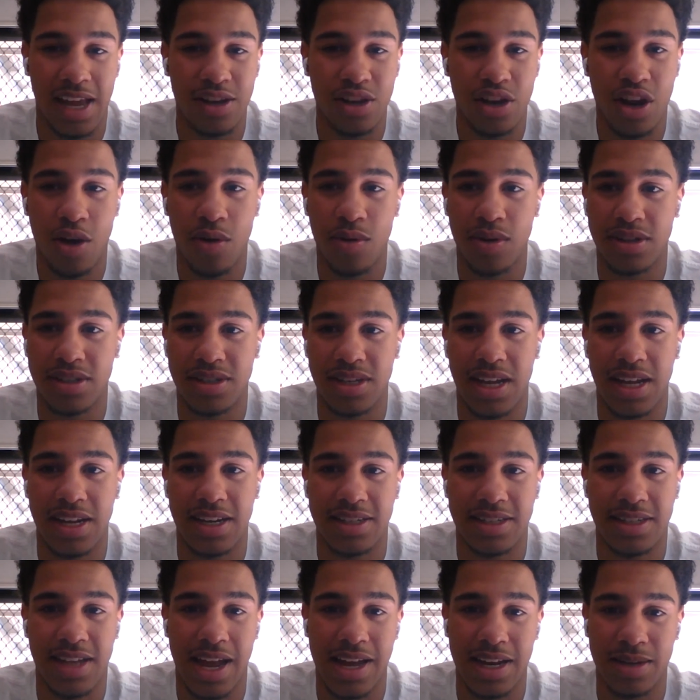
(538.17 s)
no one's there, the
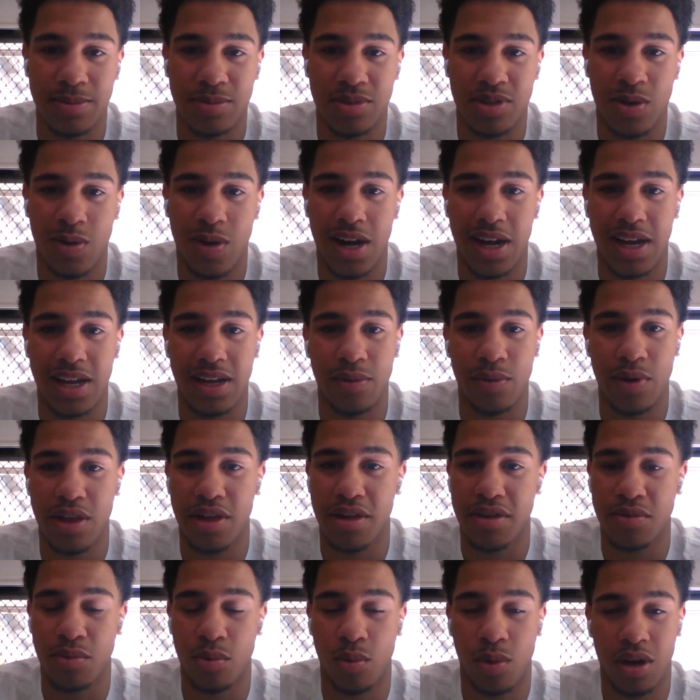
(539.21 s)
stadium's quiet, and we're
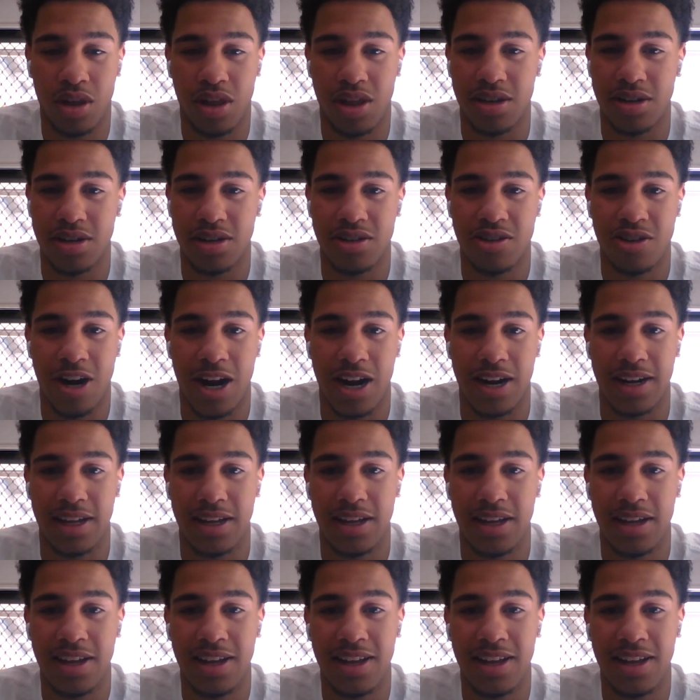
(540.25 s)
just watching the train,